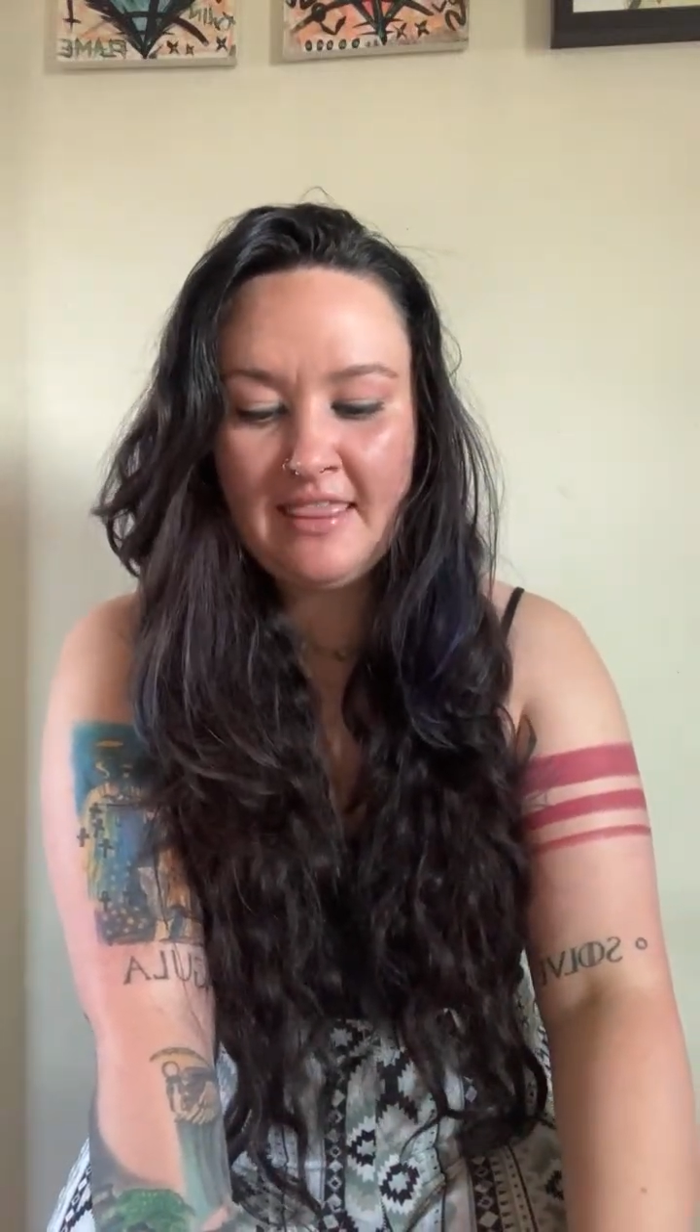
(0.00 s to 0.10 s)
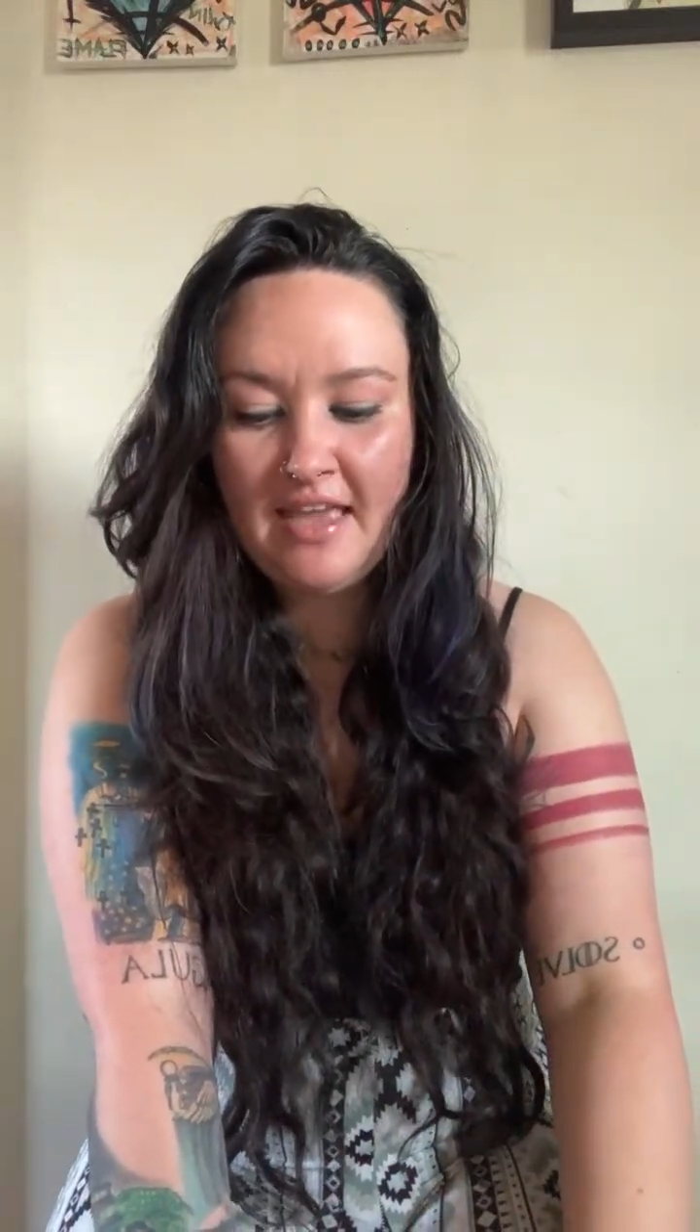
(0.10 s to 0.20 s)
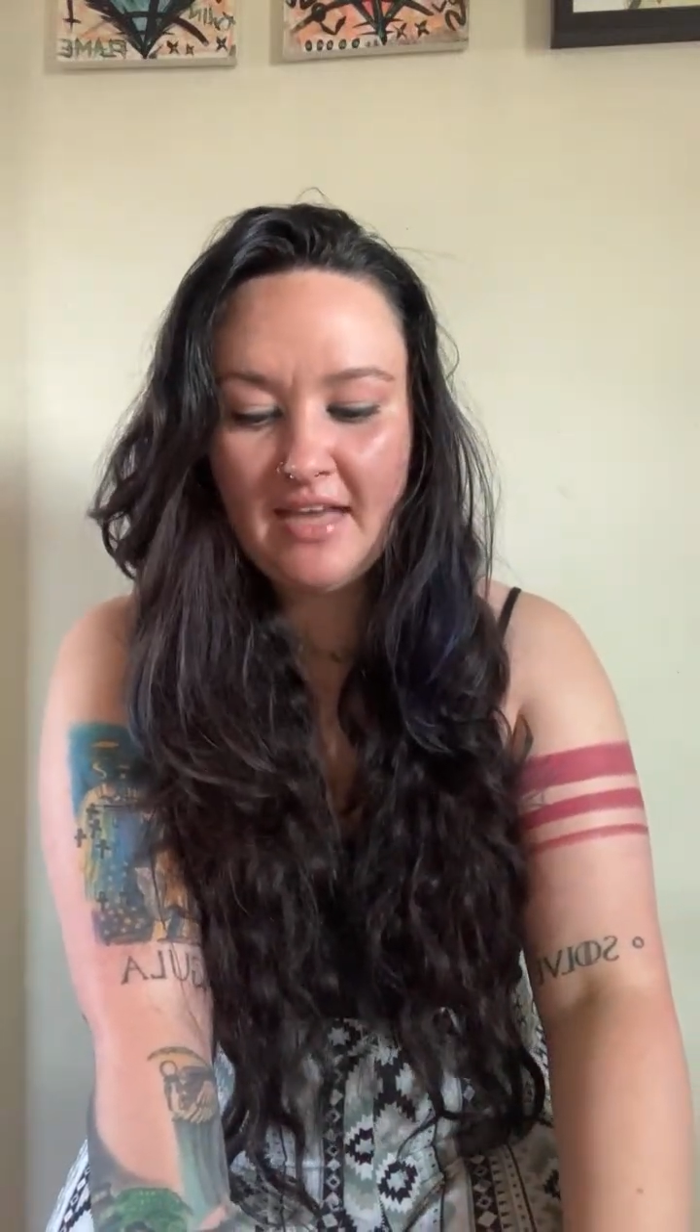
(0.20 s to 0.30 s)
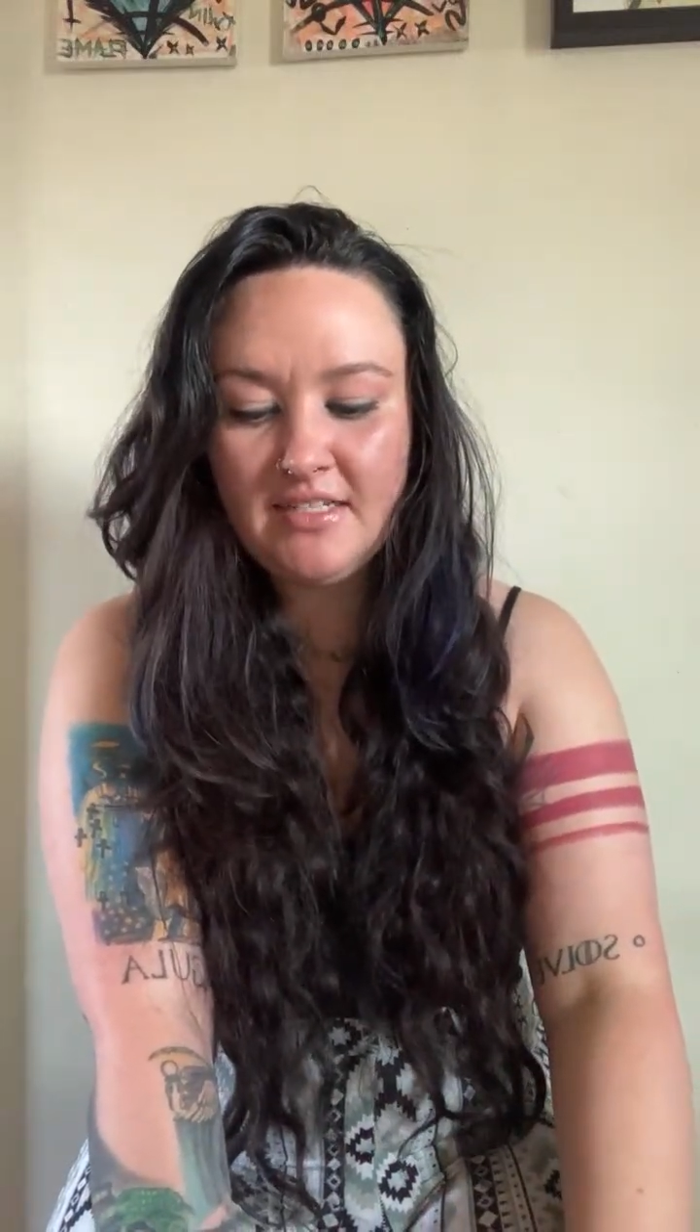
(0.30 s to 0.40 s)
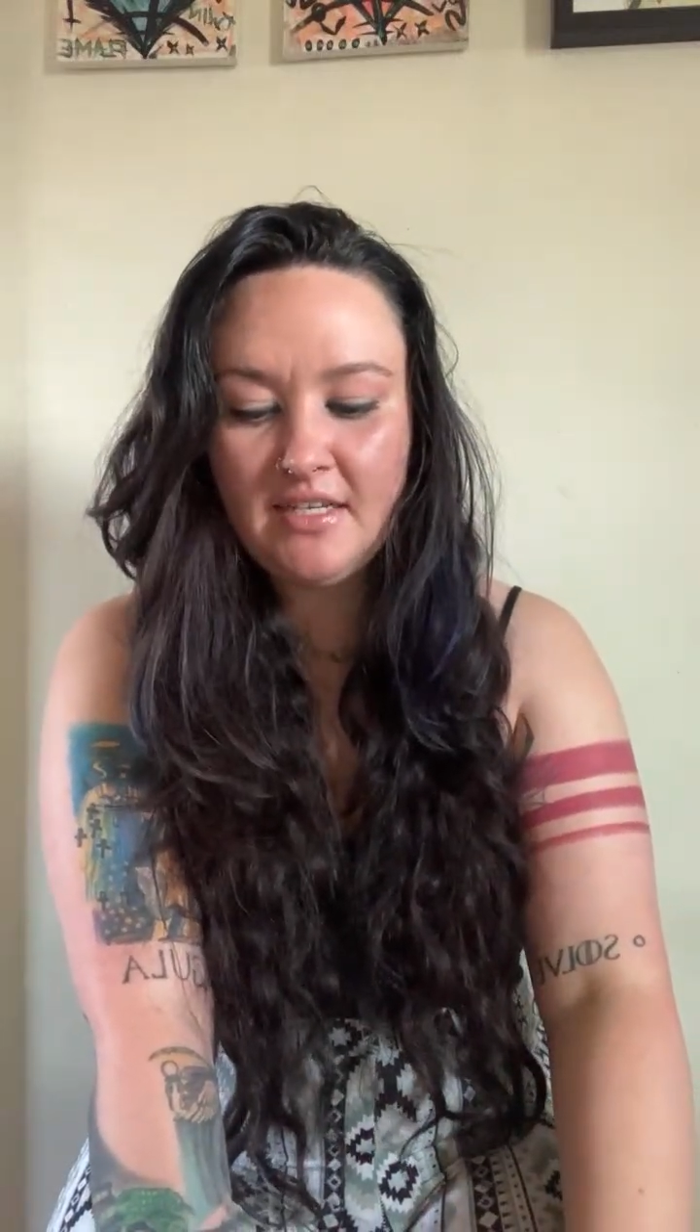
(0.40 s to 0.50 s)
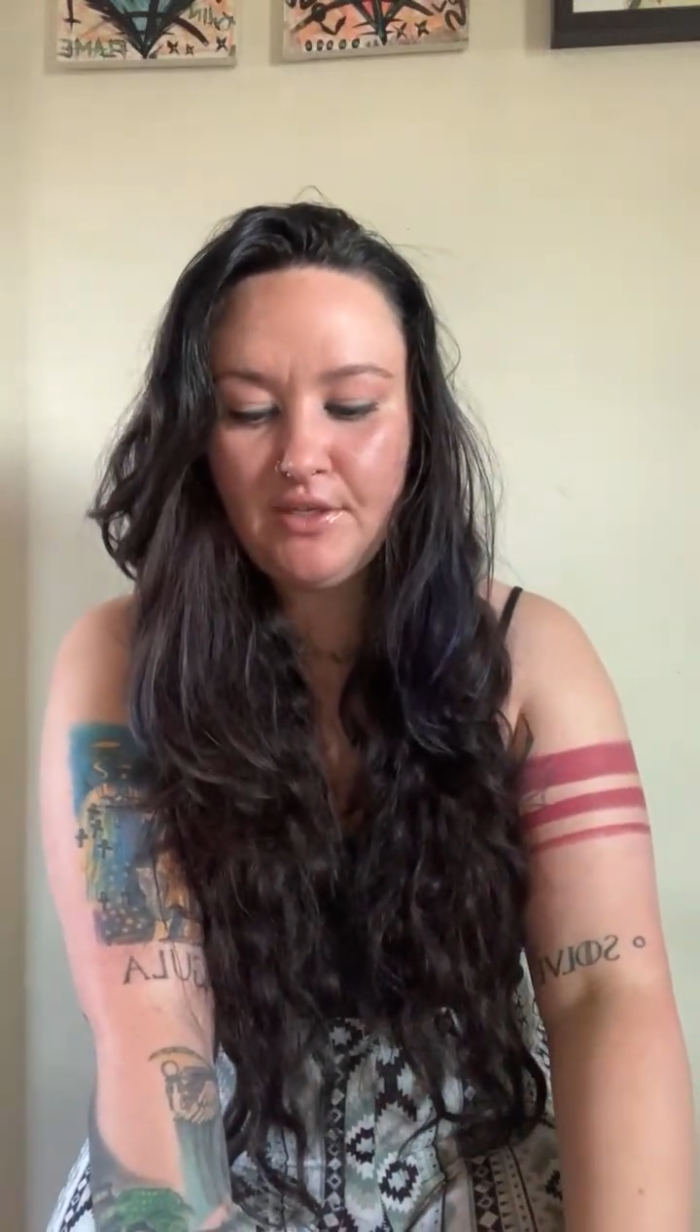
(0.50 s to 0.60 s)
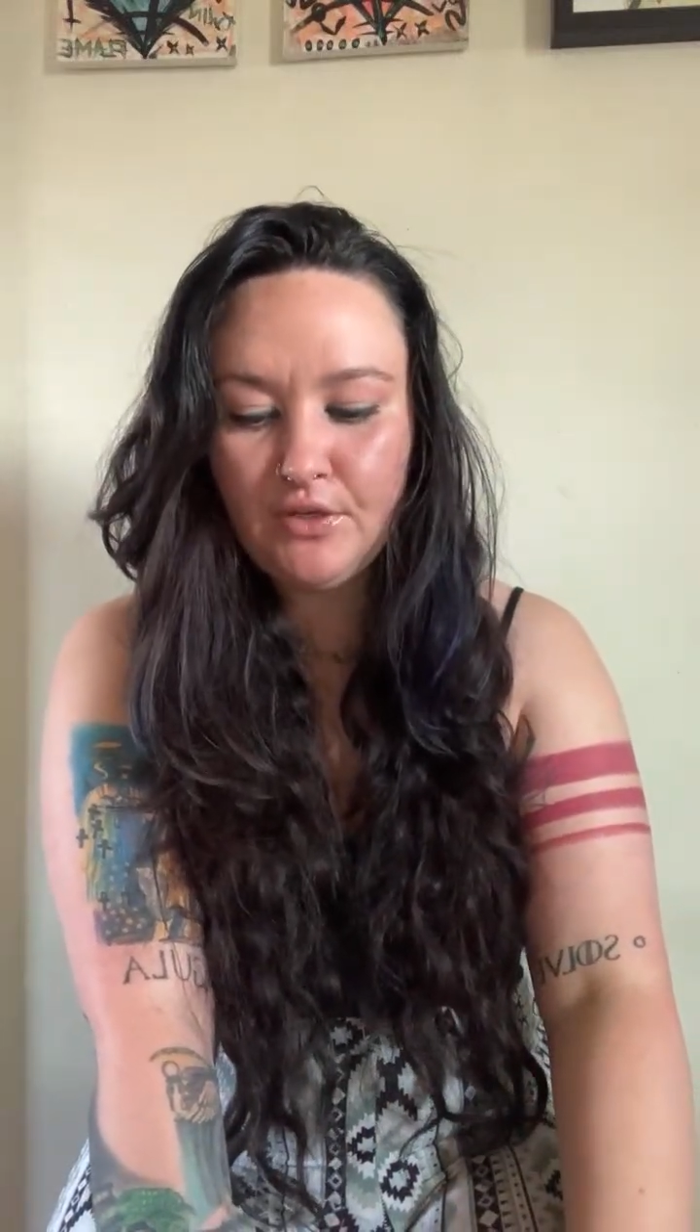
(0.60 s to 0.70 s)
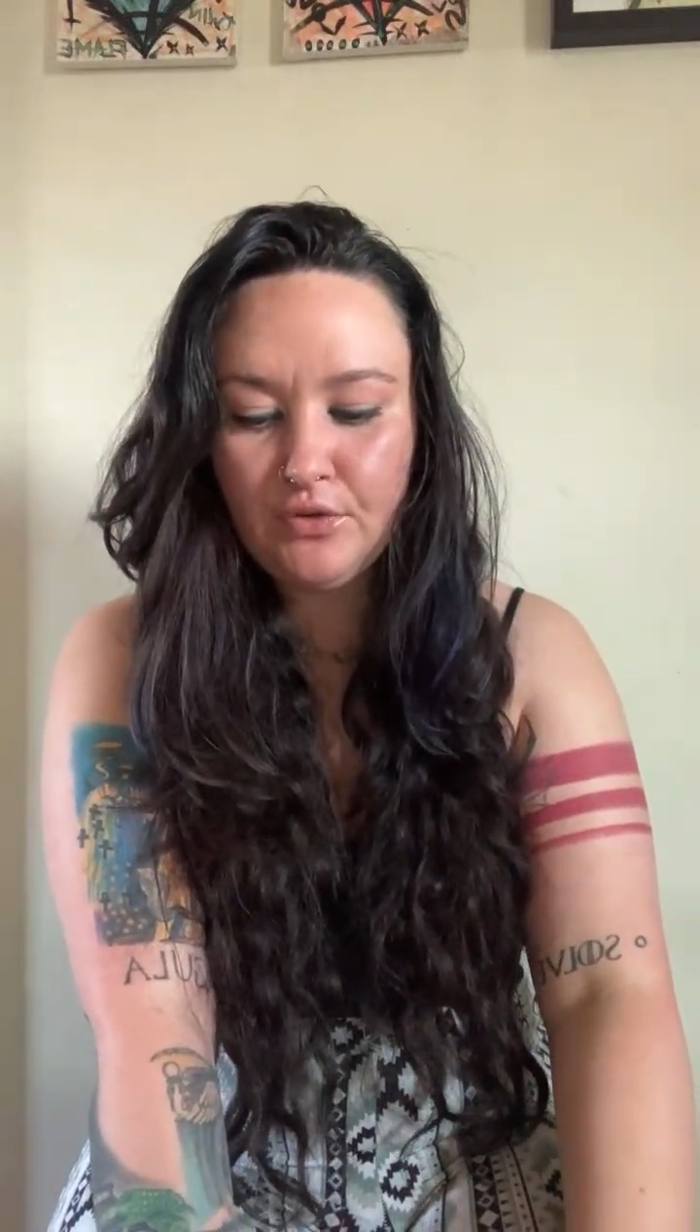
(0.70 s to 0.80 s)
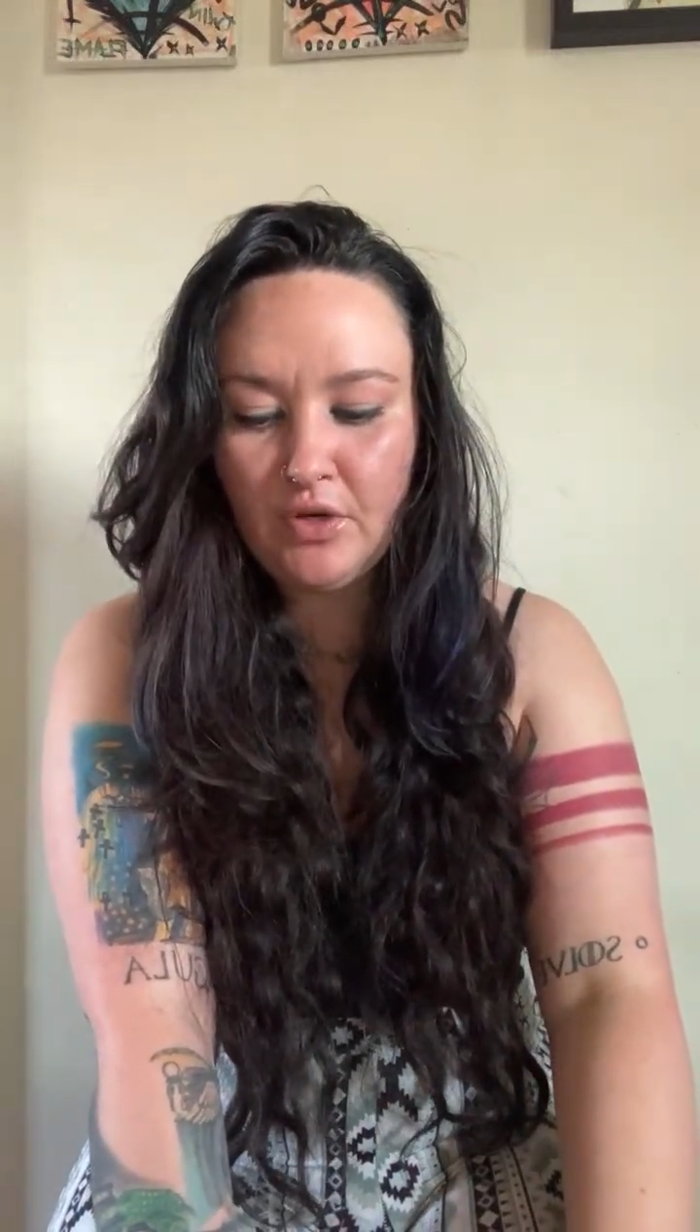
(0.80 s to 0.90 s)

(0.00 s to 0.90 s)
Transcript: and they had to heal